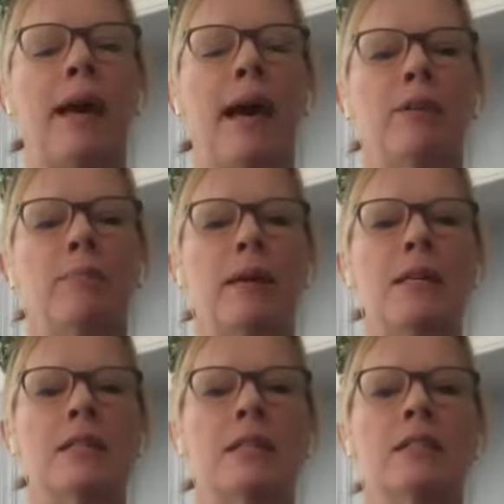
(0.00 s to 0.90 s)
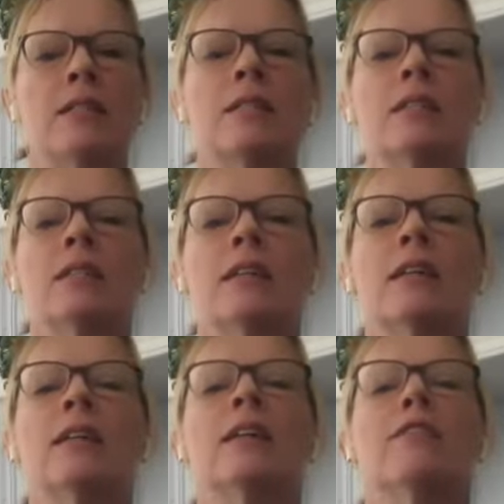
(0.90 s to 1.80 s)
back bend
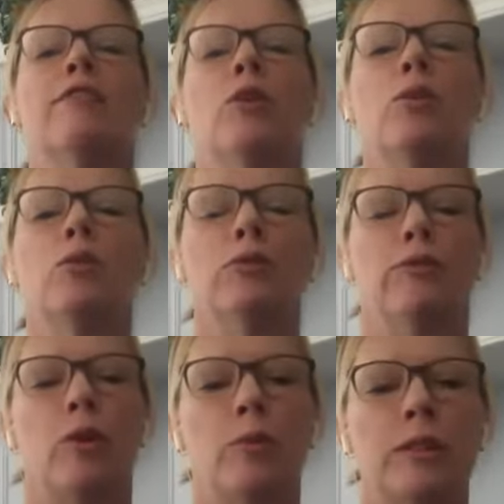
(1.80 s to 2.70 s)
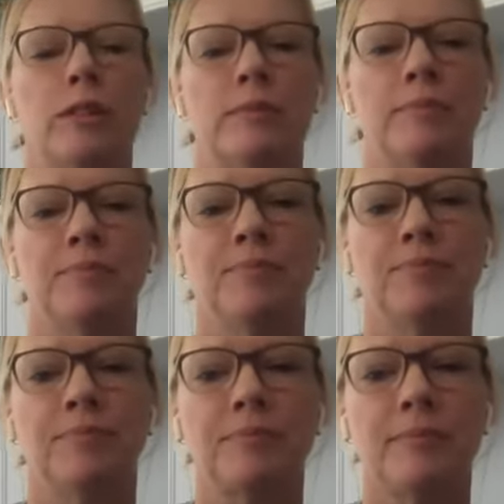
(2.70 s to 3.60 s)
fold forward.
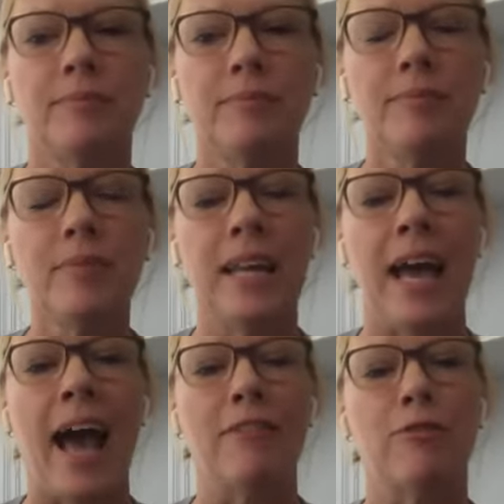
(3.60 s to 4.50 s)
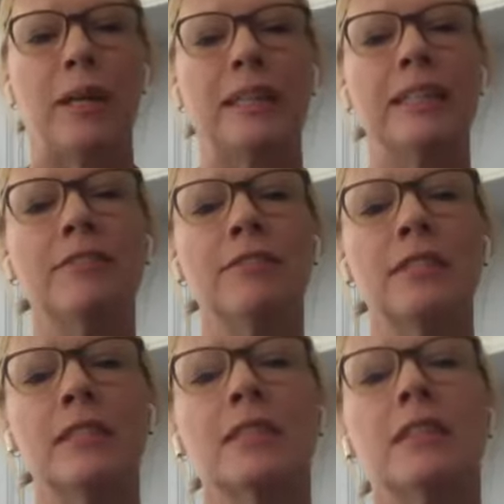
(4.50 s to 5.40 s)
Halfway lift,
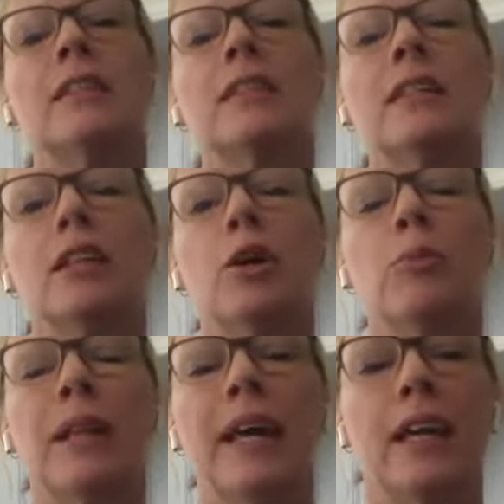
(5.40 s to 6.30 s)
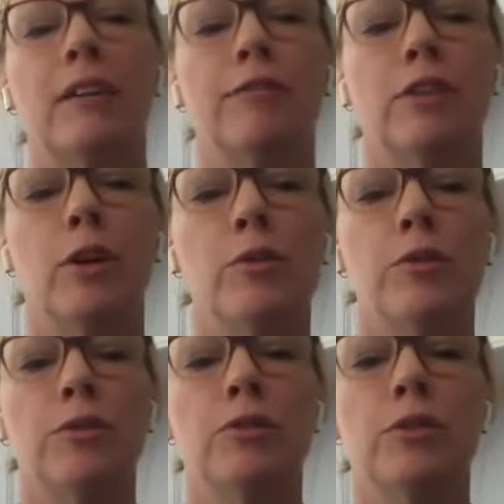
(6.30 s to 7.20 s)
low plank, flow
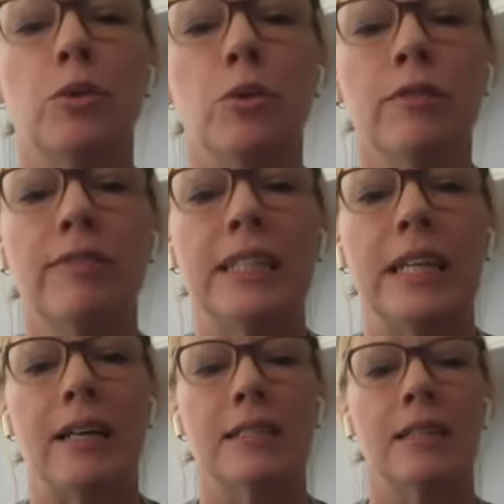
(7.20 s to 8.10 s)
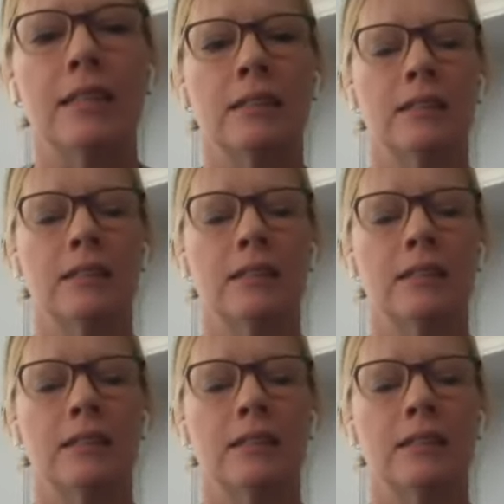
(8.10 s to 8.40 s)
through your vinyasa,